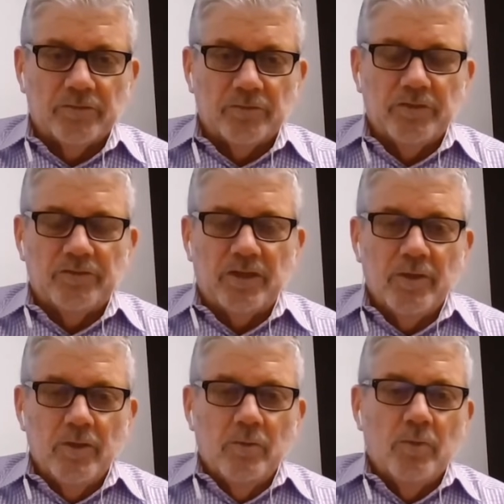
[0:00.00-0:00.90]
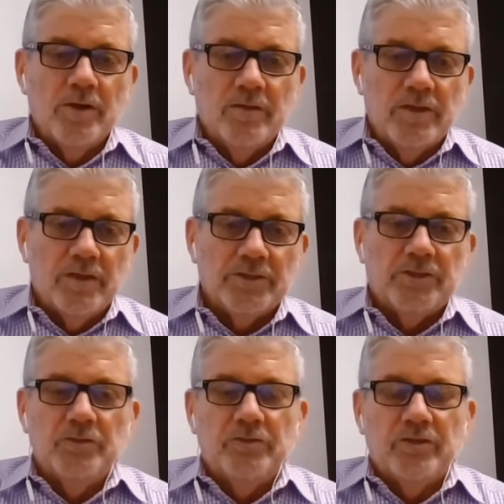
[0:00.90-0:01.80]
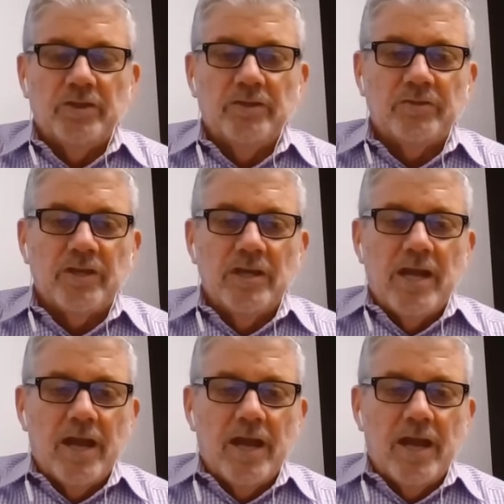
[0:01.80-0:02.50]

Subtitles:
Because we said, one of the issues is